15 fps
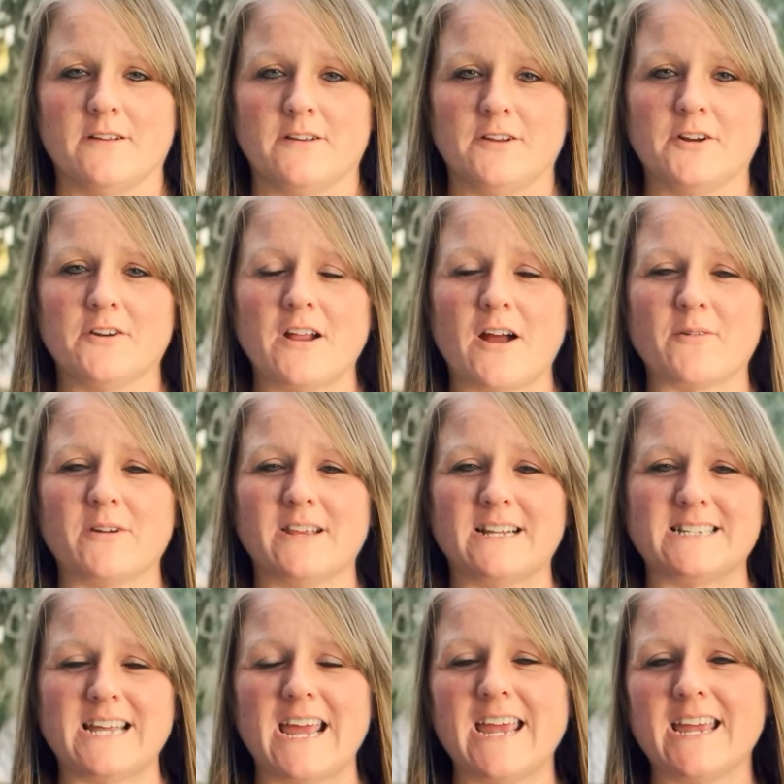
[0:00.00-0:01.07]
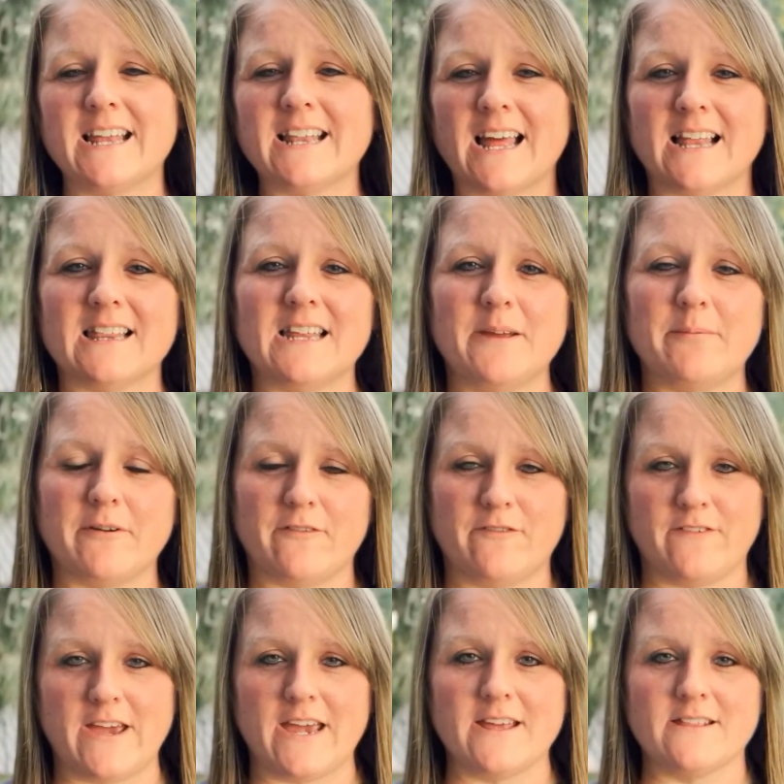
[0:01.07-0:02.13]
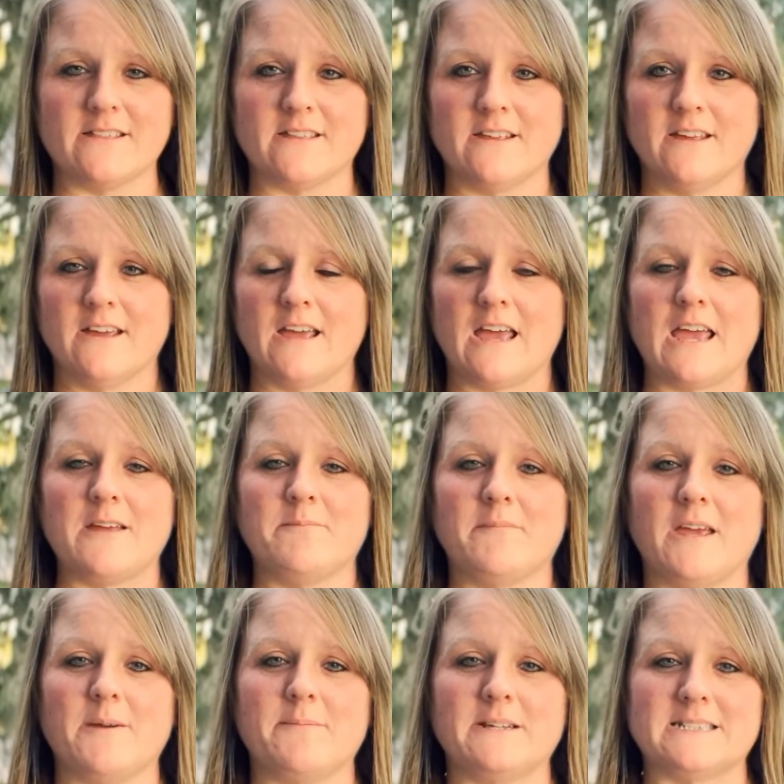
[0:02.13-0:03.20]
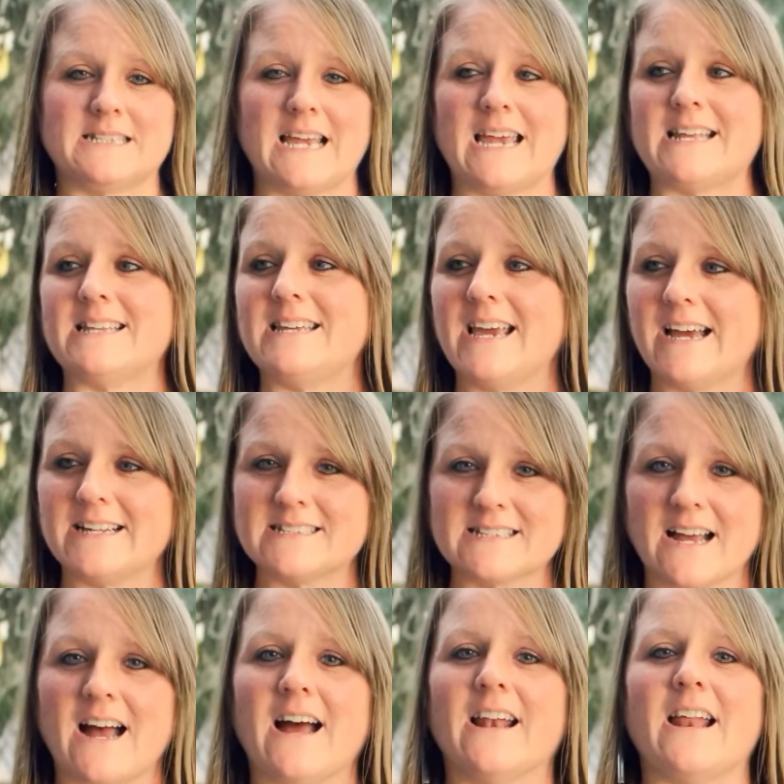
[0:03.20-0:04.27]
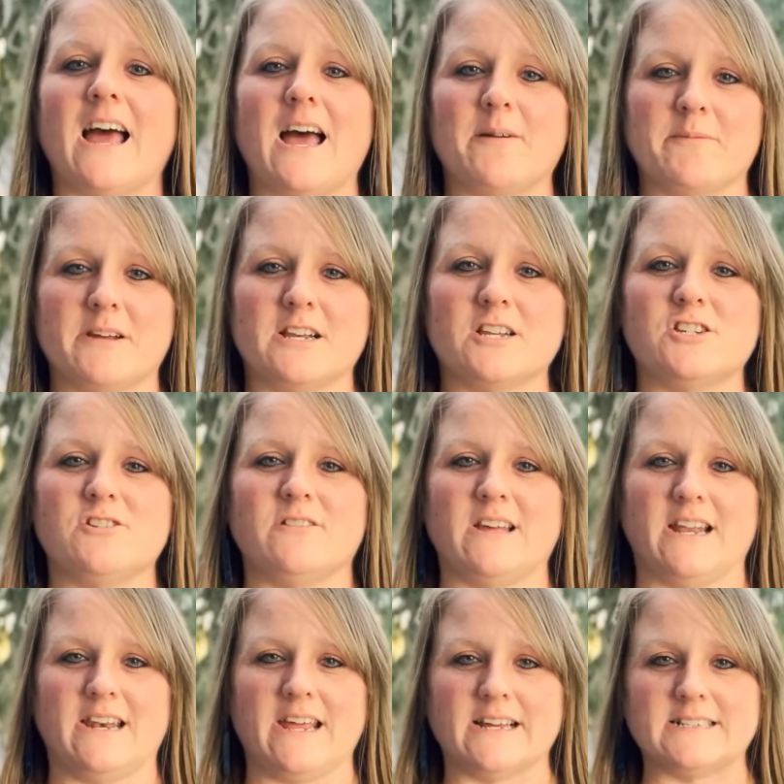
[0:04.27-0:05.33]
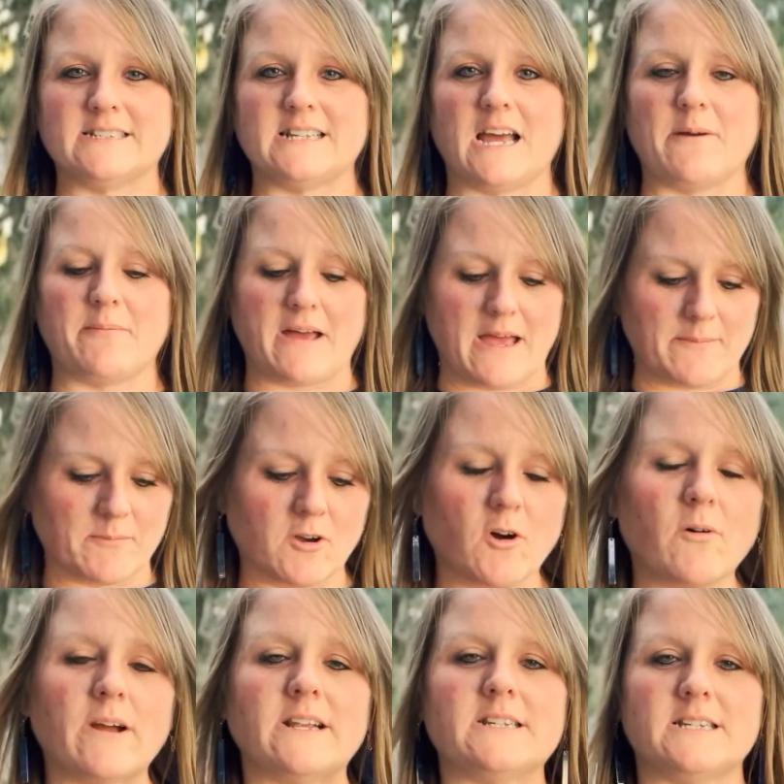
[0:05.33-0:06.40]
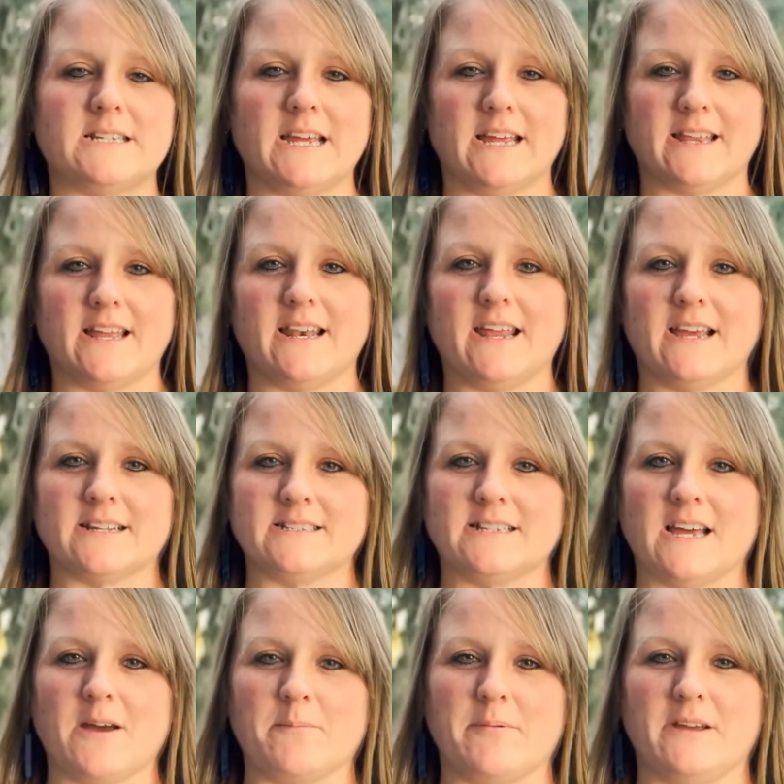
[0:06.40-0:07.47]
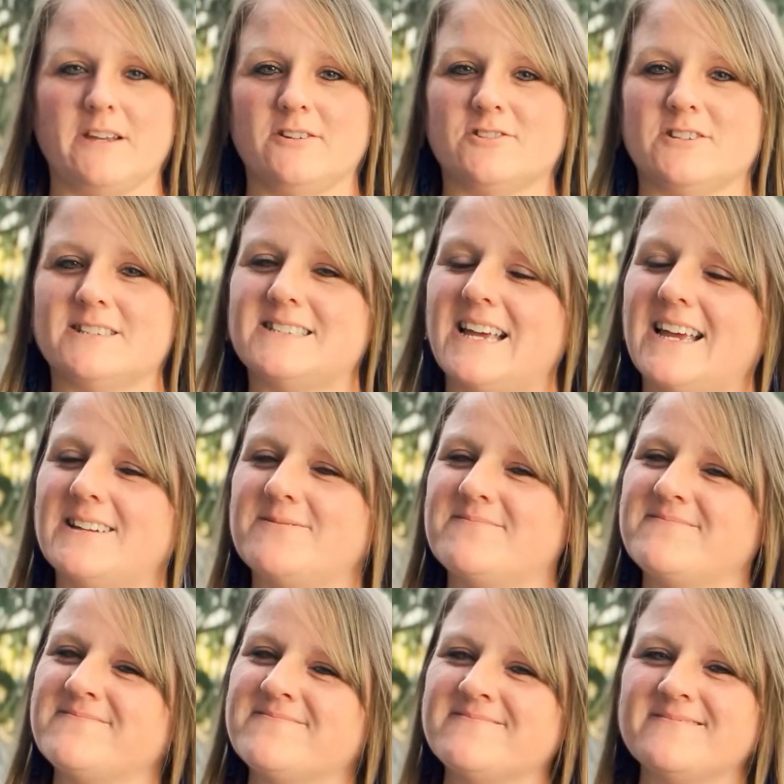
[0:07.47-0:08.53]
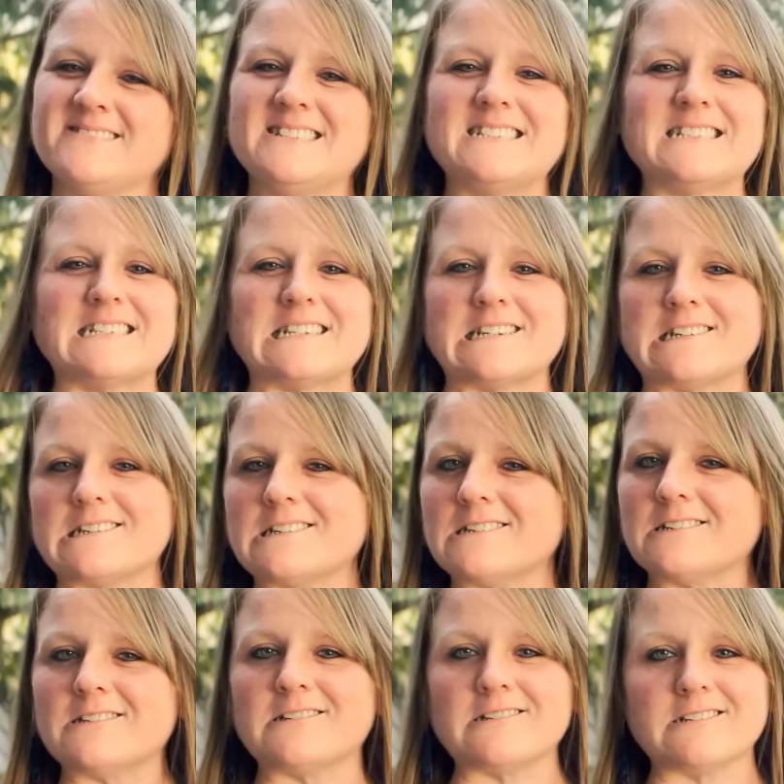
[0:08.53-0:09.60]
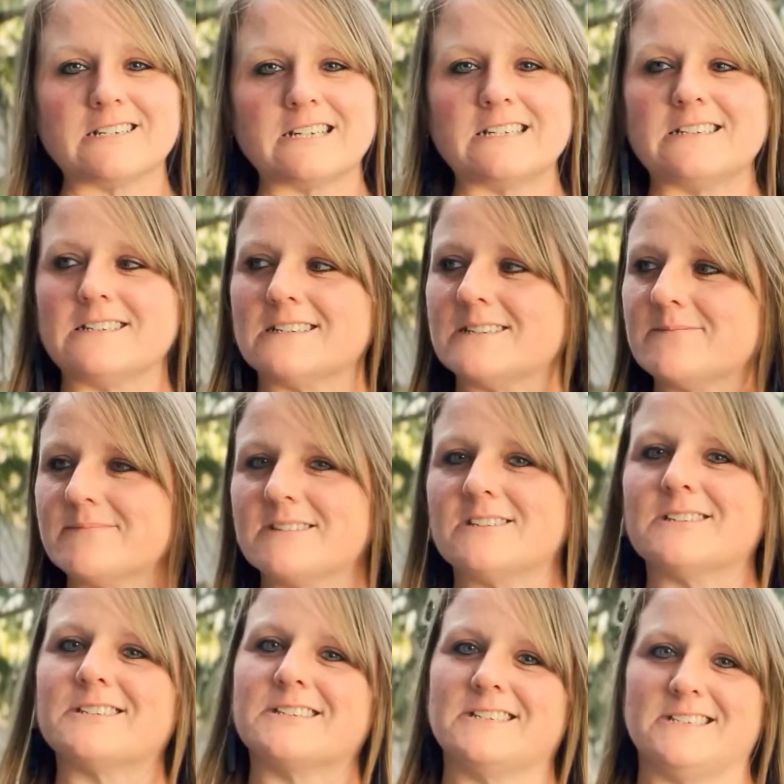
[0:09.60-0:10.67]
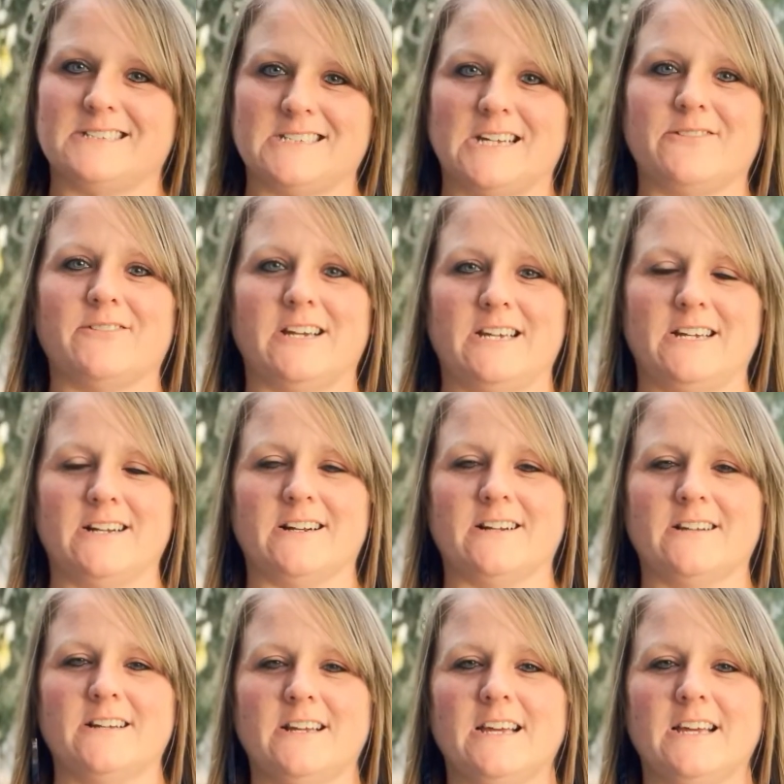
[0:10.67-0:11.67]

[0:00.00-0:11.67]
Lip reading: You're not really taking that leap of faith and maybe saying, yes, God, I'm going to do that next step. I'm going to take that next step. But you just say, I think I'm just going to stay right here.